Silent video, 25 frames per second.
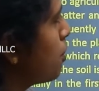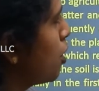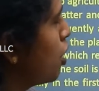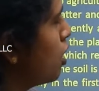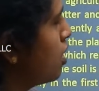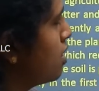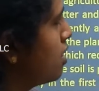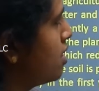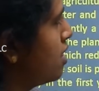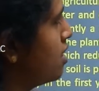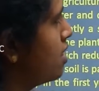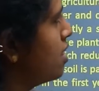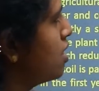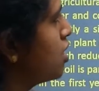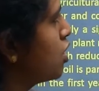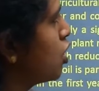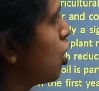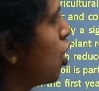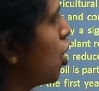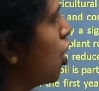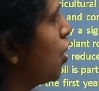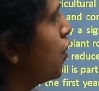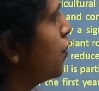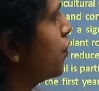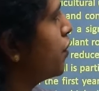process
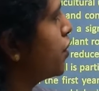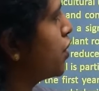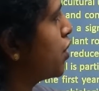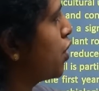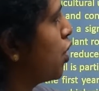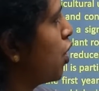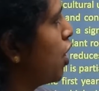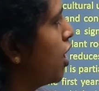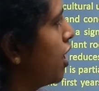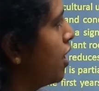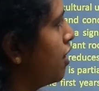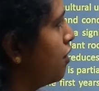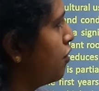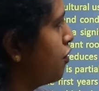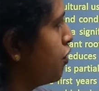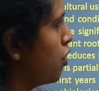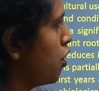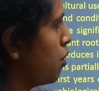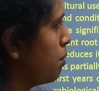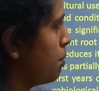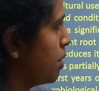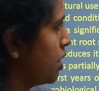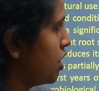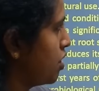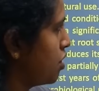of soil
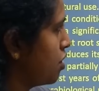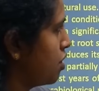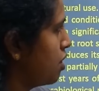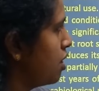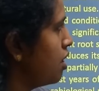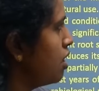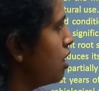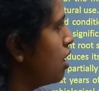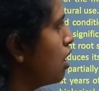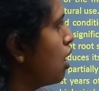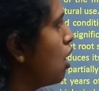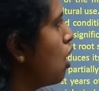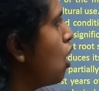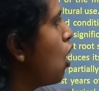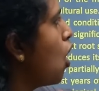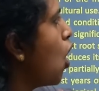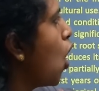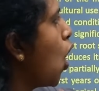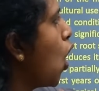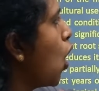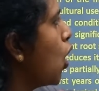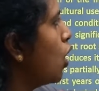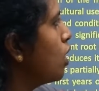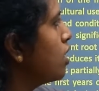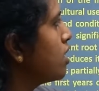formation
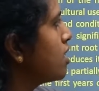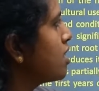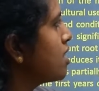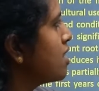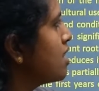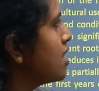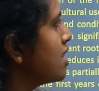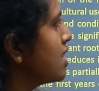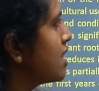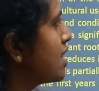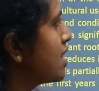alters